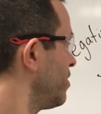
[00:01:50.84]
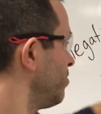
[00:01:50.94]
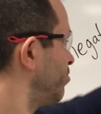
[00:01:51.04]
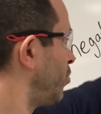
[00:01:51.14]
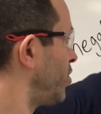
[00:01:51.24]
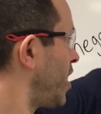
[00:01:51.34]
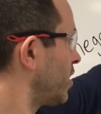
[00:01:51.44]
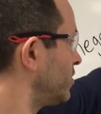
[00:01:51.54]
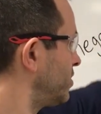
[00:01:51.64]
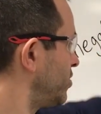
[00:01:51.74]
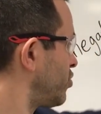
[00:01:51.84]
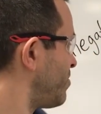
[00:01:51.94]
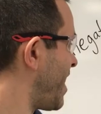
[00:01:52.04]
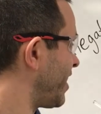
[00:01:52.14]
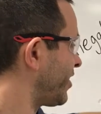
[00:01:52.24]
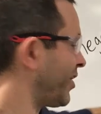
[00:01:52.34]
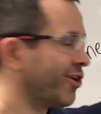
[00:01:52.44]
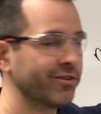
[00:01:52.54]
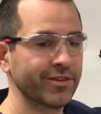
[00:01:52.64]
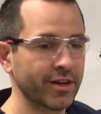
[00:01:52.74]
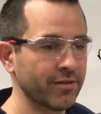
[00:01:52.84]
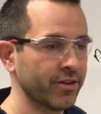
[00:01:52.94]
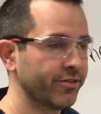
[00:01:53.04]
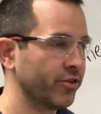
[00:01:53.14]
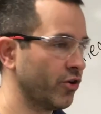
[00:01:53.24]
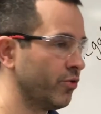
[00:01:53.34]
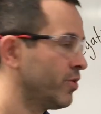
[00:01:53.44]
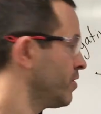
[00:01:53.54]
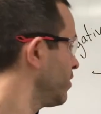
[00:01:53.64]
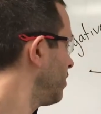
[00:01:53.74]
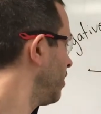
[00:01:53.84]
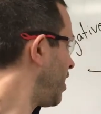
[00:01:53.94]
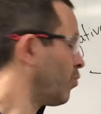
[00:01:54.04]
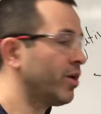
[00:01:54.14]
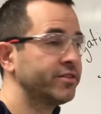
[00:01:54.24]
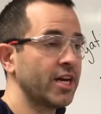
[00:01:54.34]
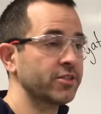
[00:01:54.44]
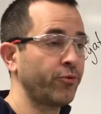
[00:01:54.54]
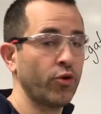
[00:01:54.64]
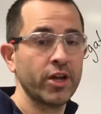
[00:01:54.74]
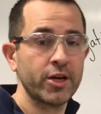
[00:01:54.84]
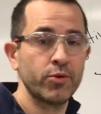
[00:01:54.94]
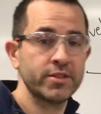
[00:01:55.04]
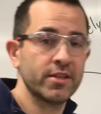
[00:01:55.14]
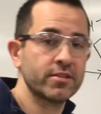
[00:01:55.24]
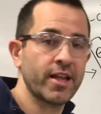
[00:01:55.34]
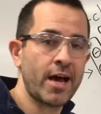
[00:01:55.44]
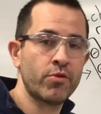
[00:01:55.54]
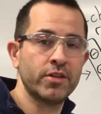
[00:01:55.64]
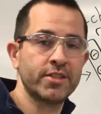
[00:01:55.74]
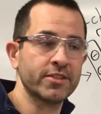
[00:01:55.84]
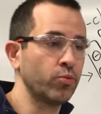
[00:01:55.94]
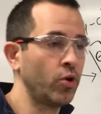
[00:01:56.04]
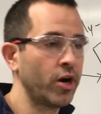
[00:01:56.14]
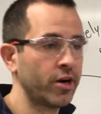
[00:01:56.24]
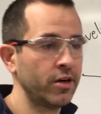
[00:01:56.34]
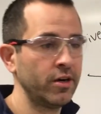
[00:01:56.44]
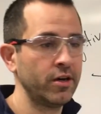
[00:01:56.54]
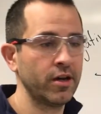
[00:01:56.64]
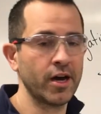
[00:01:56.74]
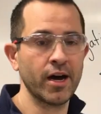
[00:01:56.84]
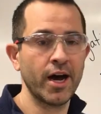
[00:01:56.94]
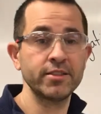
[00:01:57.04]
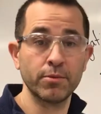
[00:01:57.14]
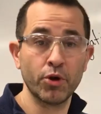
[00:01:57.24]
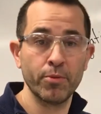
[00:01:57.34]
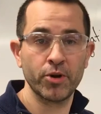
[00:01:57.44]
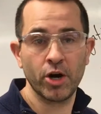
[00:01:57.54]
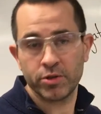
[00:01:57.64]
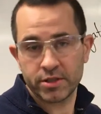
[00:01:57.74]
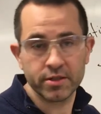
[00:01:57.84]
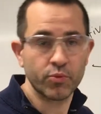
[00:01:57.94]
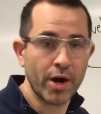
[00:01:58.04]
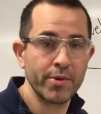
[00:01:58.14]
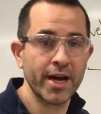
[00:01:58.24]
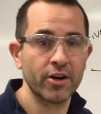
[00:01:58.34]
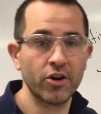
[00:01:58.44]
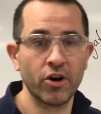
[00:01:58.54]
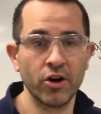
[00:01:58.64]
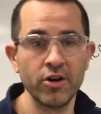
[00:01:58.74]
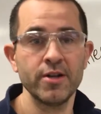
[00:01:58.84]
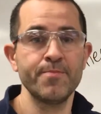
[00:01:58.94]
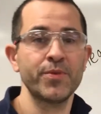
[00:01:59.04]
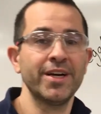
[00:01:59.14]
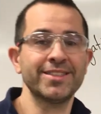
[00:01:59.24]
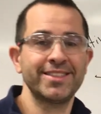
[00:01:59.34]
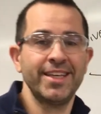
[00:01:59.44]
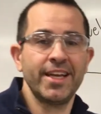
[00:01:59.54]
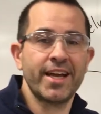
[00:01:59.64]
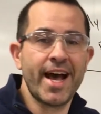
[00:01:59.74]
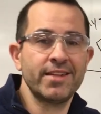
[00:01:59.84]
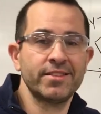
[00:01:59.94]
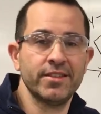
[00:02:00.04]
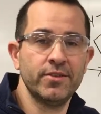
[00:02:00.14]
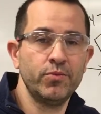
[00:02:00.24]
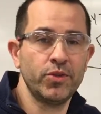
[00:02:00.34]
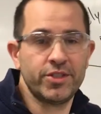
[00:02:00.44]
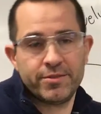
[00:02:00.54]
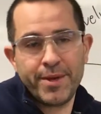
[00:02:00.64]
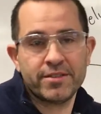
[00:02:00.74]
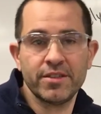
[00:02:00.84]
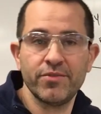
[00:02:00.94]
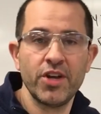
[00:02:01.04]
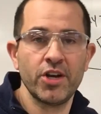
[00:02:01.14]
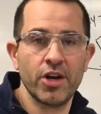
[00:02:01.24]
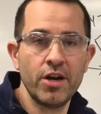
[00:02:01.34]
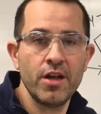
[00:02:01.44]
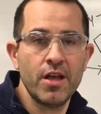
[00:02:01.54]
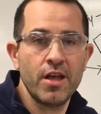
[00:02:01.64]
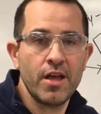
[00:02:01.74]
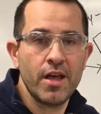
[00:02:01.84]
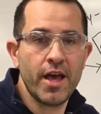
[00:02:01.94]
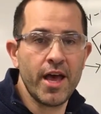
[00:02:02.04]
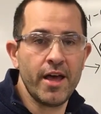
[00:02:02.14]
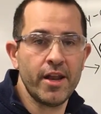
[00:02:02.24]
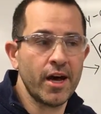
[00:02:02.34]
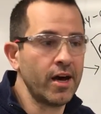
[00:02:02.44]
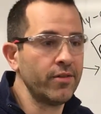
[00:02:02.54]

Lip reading: but we're not going to see a dramatic curving of it. So we're going to test 4 liquids in this lab. We're going to test water, isopropanol, which is this rubbing alcohol, acetic acid, which is basically vinegar, and the